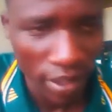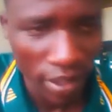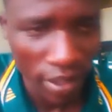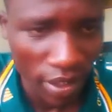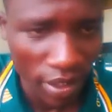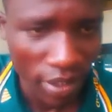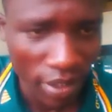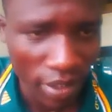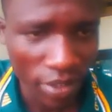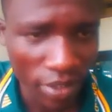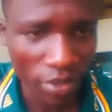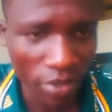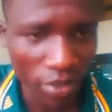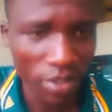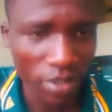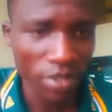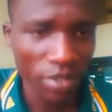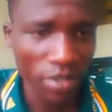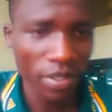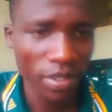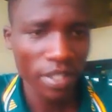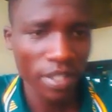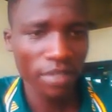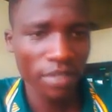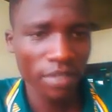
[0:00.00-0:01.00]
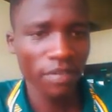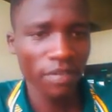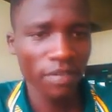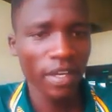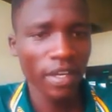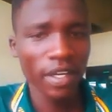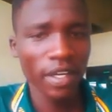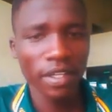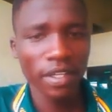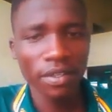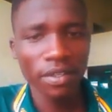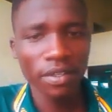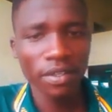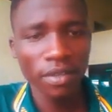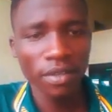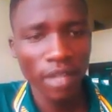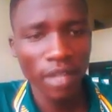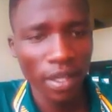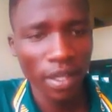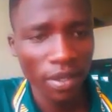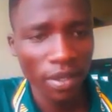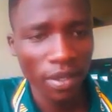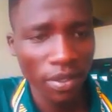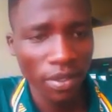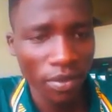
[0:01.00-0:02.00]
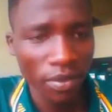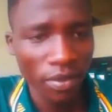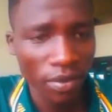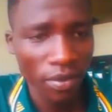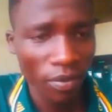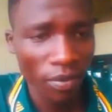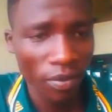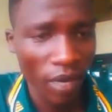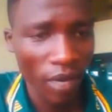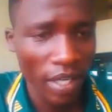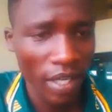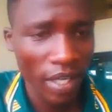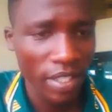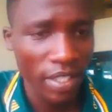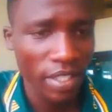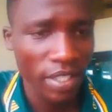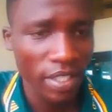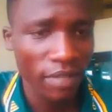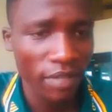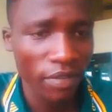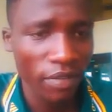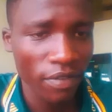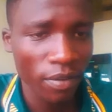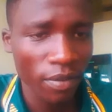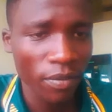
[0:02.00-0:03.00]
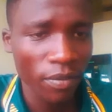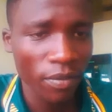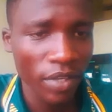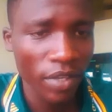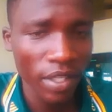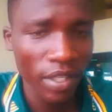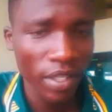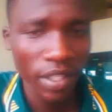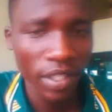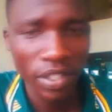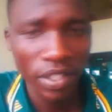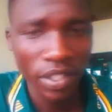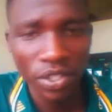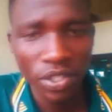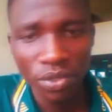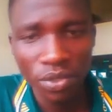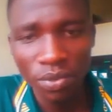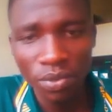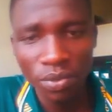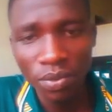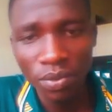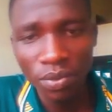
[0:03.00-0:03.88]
So it's transferring your words from English to